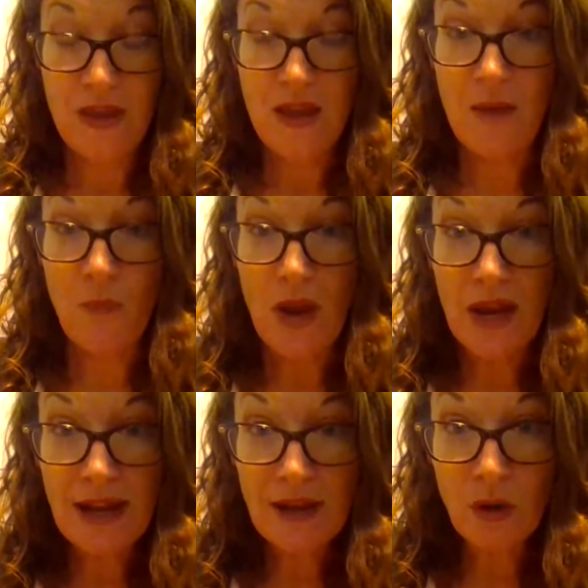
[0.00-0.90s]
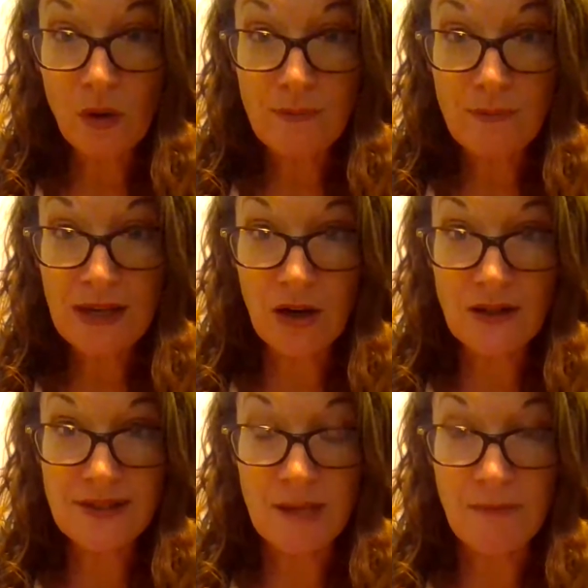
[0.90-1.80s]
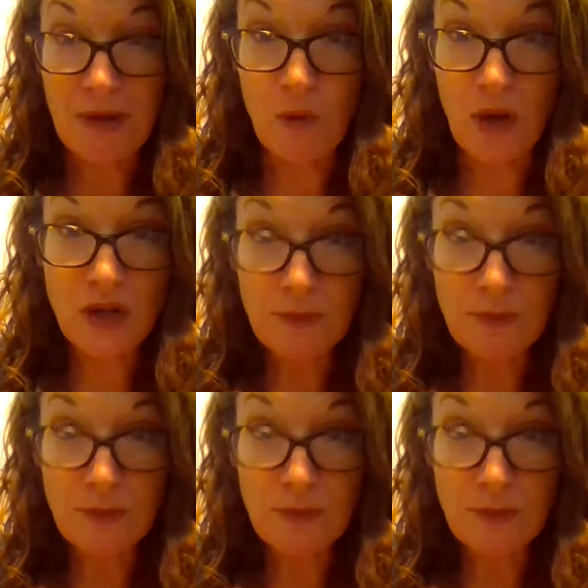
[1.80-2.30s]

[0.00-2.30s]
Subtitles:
And when I hold my cards up, I want you